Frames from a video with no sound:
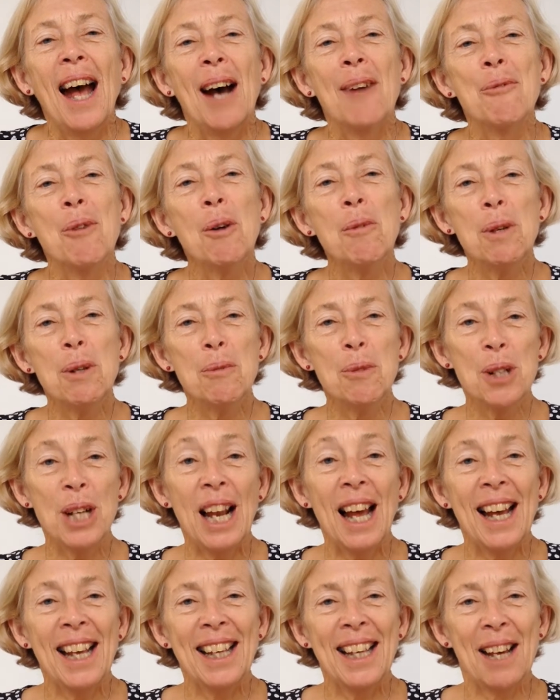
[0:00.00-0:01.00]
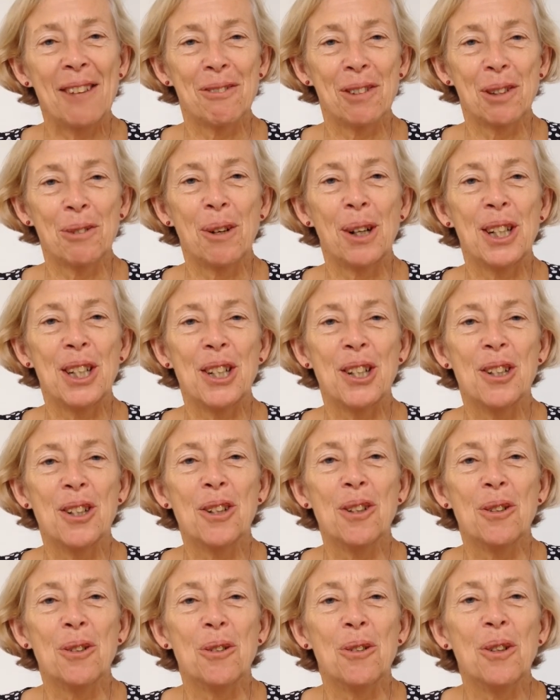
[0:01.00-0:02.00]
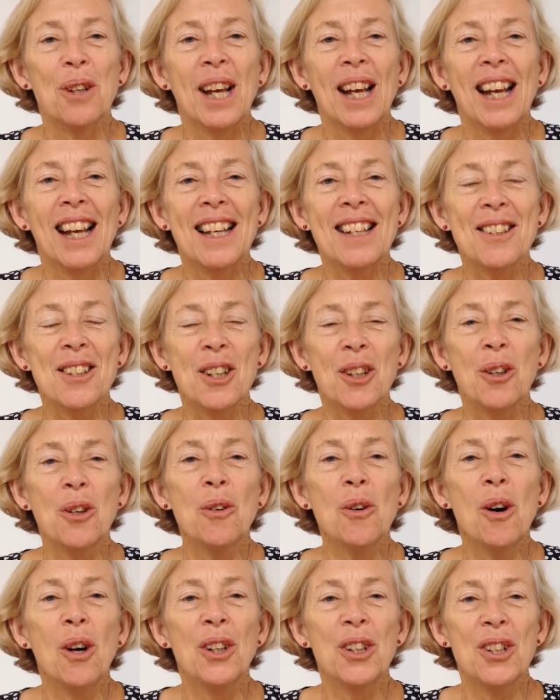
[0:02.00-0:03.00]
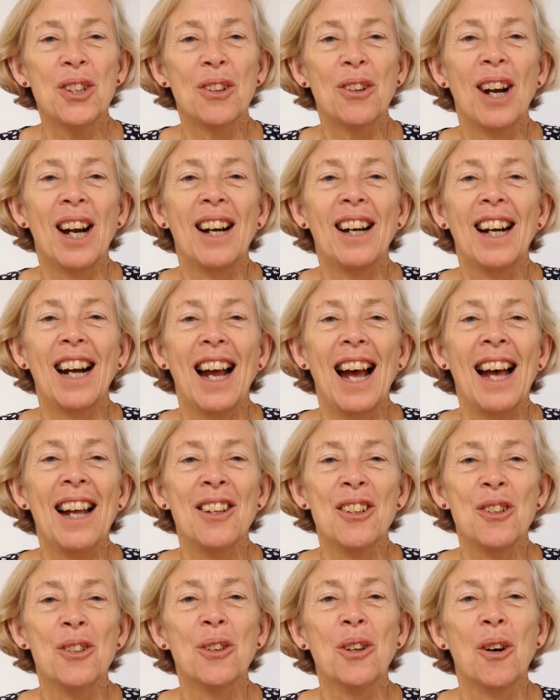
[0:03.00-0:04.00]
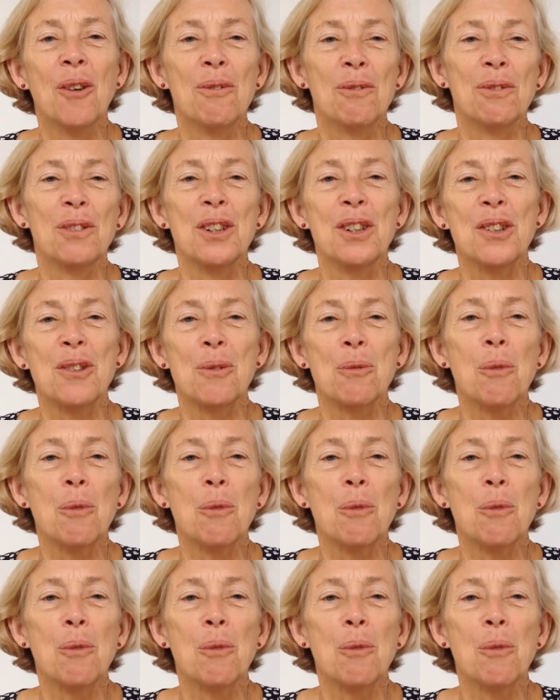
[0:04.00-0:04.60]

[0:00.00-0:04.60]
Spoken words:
And what we would like everyone to do is to go on to our annual conference